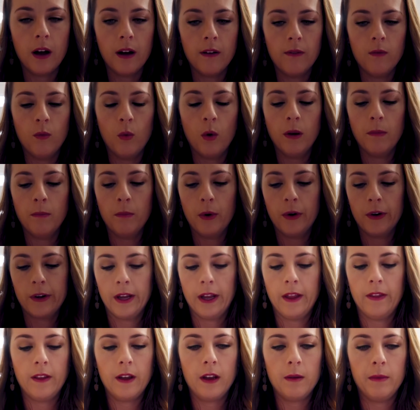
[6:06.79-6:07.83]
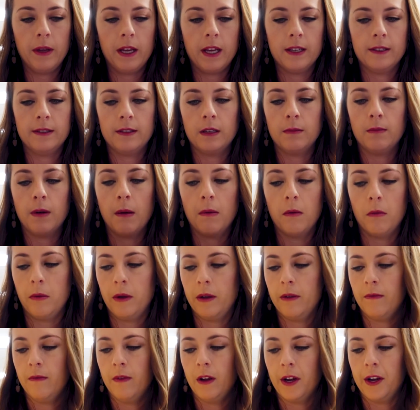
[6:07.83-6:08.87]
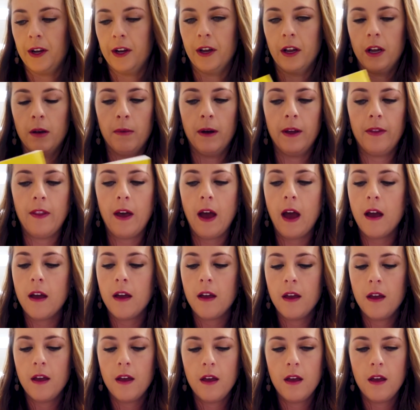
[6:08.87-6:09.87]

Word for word: of one book in there because they're probably very good about that.